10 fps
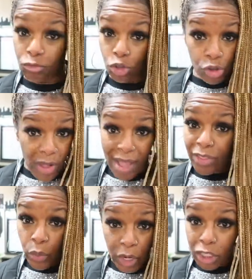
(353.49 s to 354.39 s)
do you
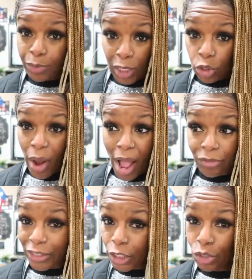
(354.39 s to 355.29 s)
have to wear a special
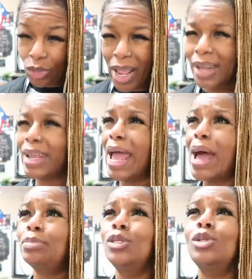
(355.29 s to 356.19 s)
outfit to do that?
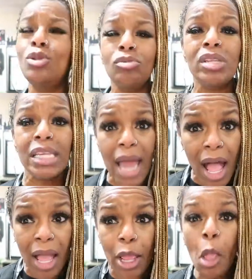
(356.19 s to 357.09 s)
Absolutely
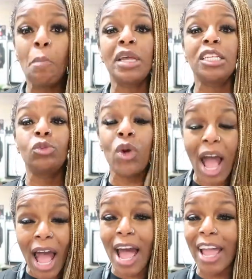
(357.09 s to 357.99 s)
not. But it's
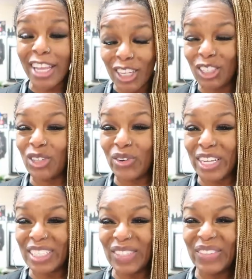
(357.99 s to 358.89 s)
what I
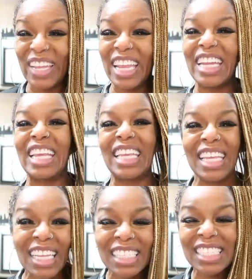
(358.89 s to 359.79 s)
enjoy doing and the
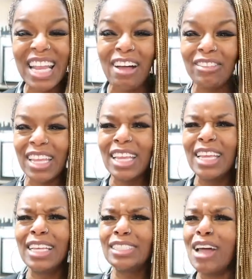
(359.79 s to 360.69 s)
kids love it.
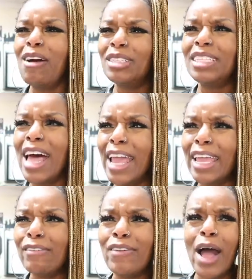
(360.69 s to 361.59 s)
So I was
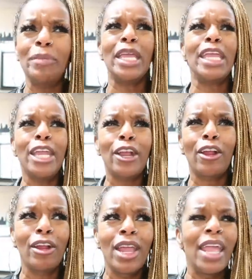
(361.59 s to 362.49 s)
like, if I'm
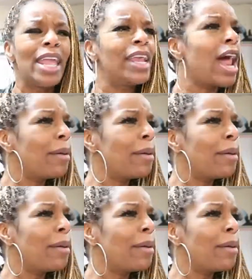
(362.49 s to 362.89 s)
here and